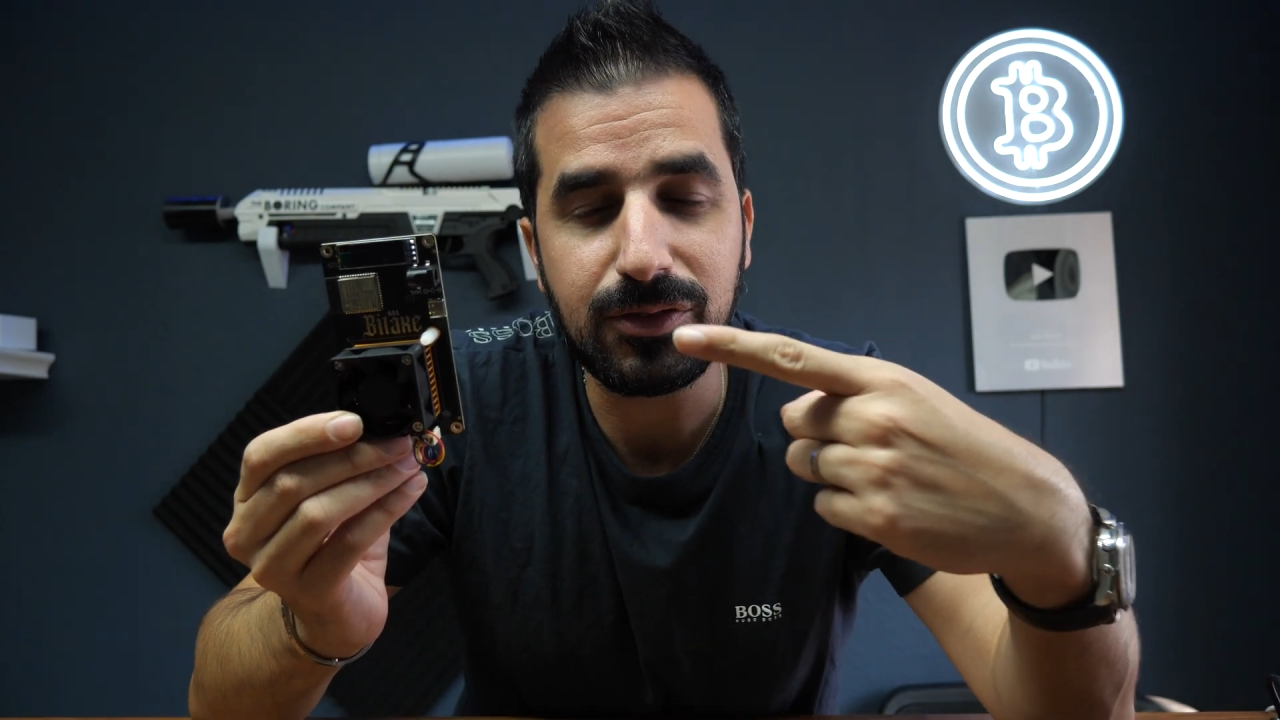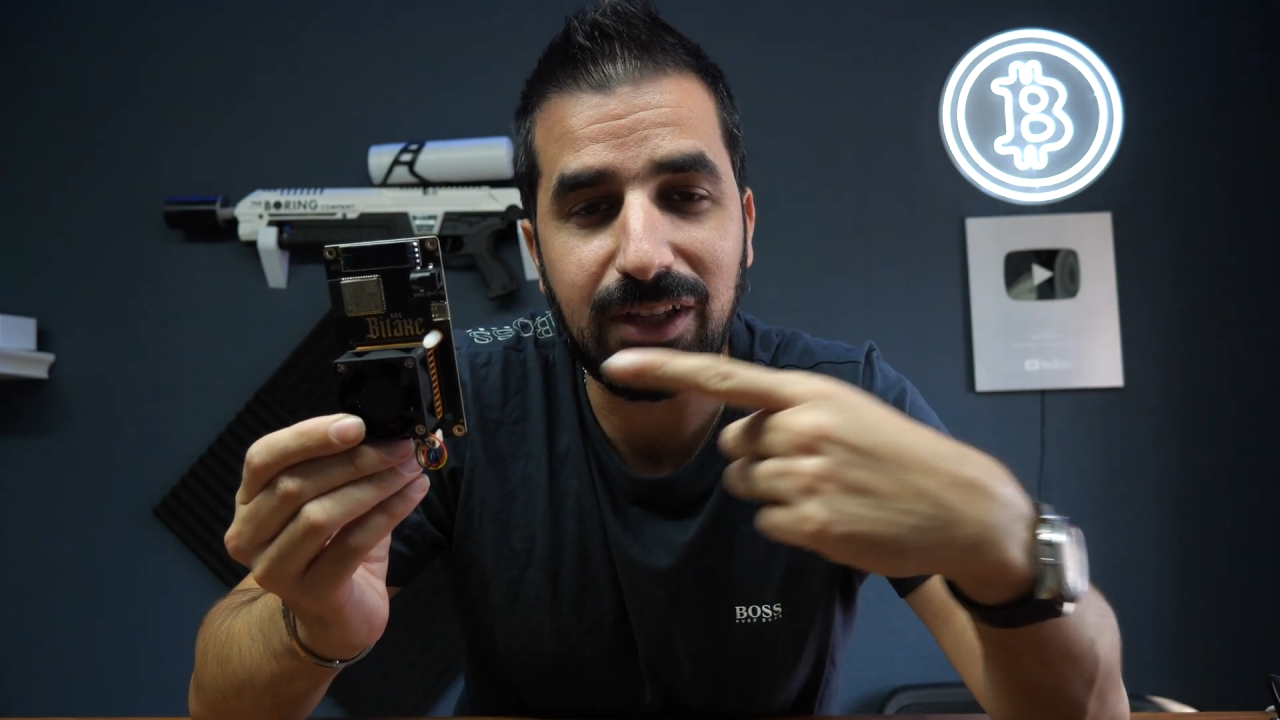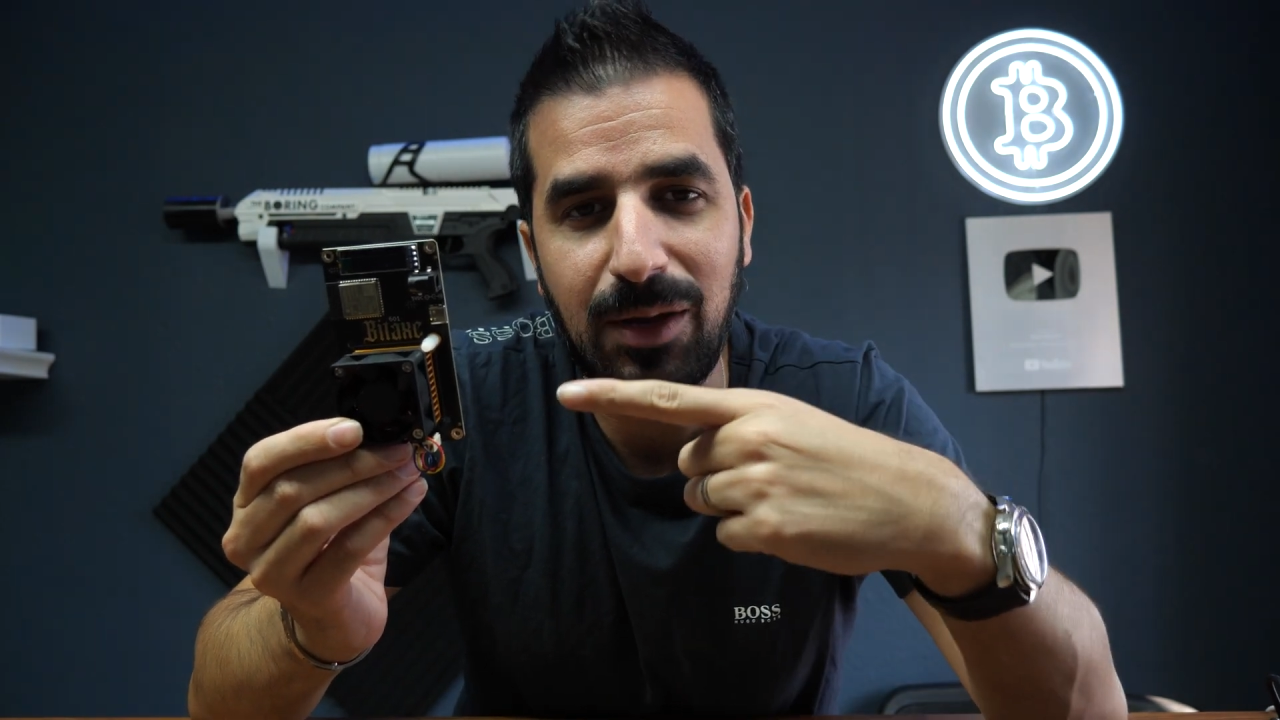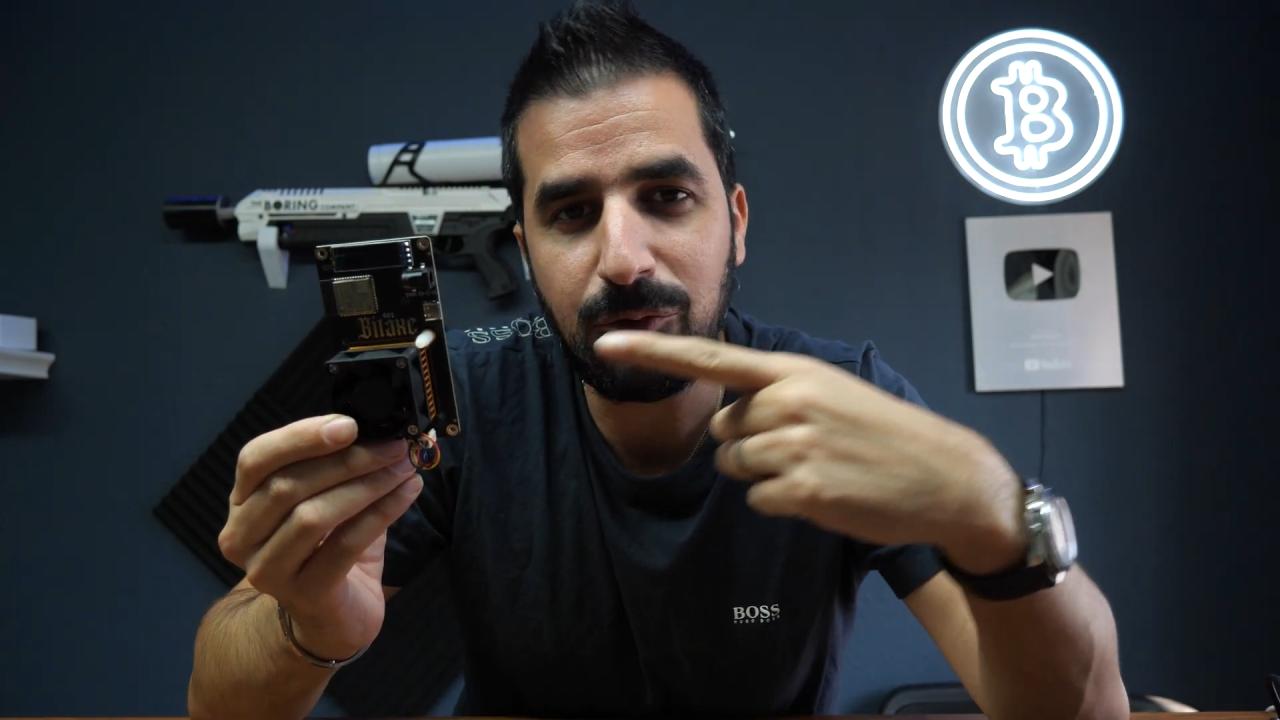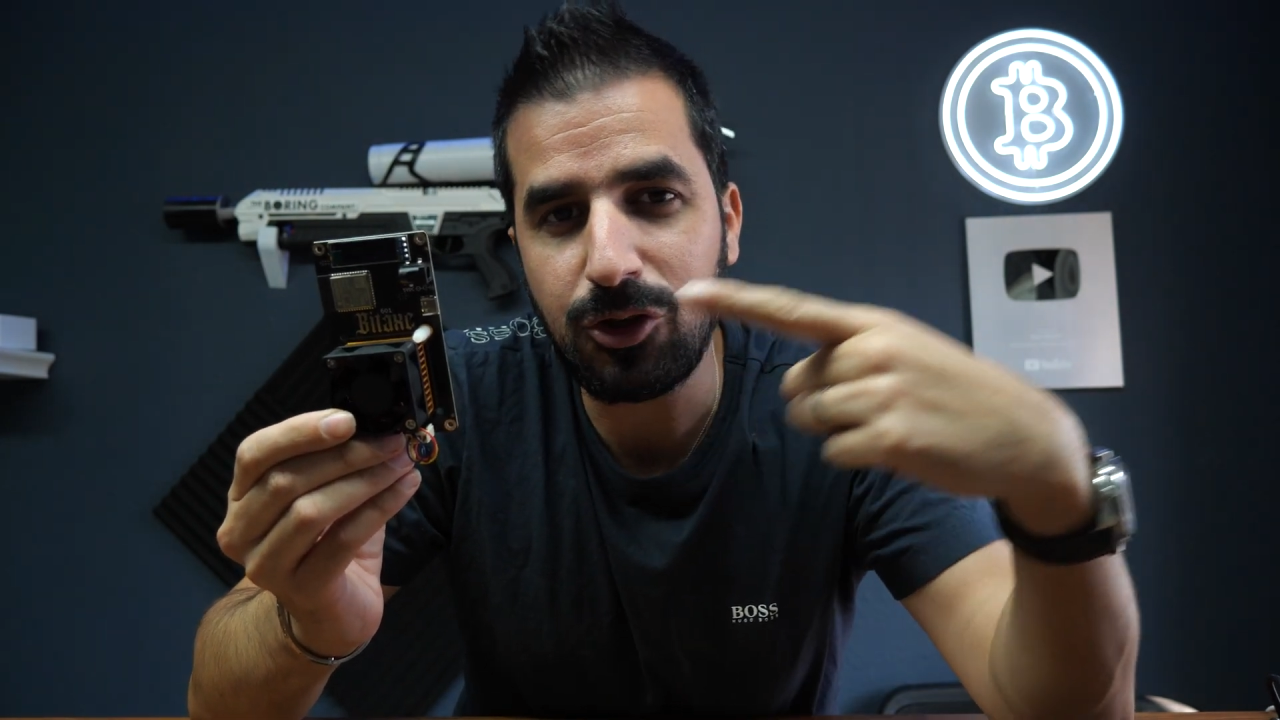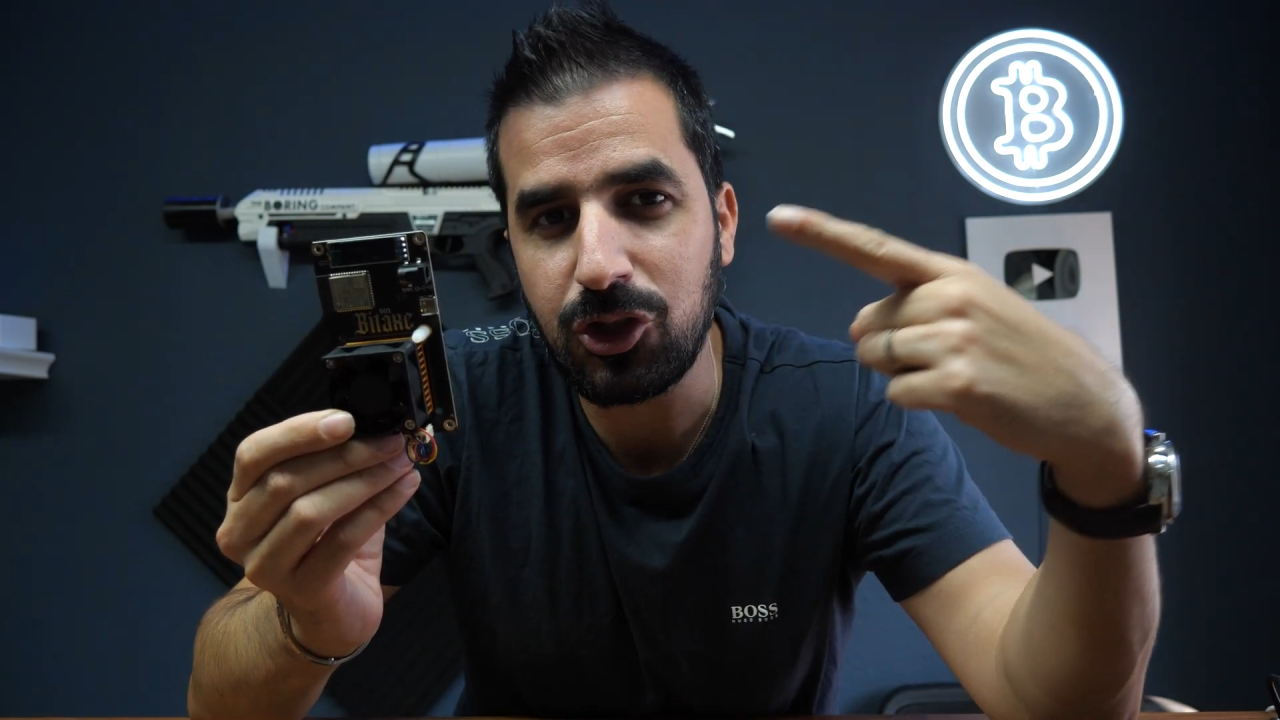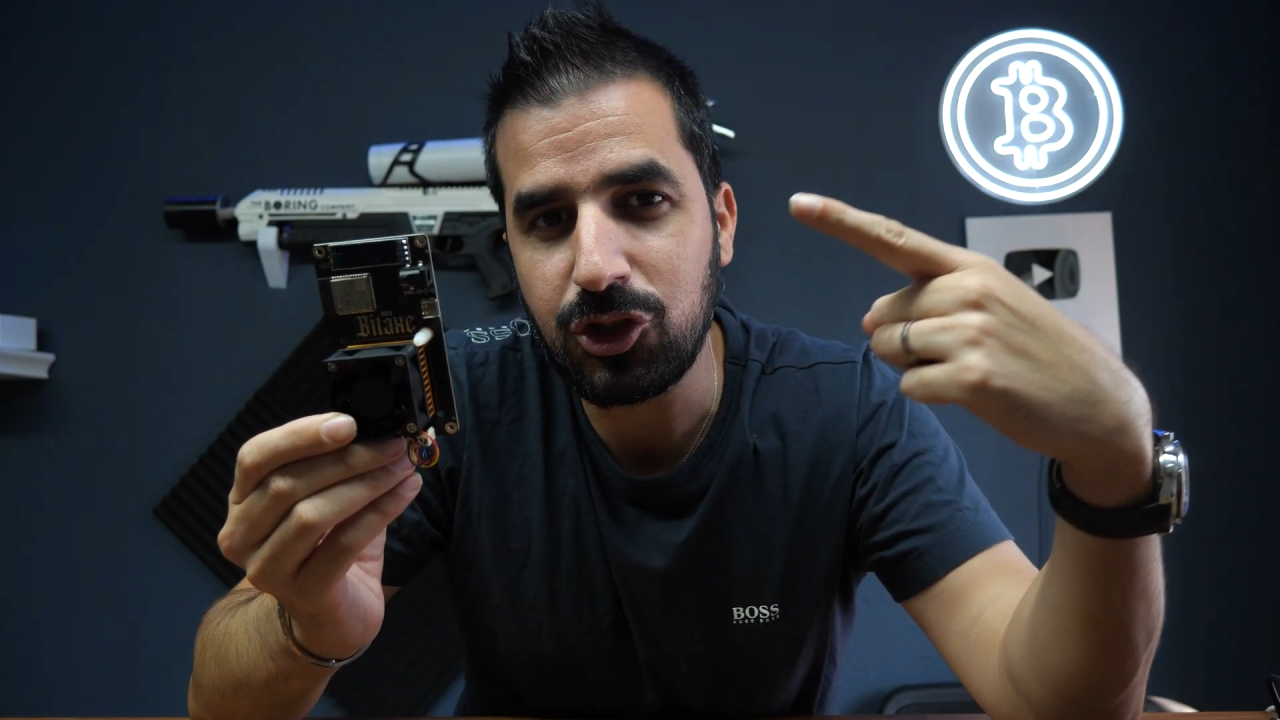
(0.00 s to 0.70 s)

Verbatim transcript: Today I'm gonna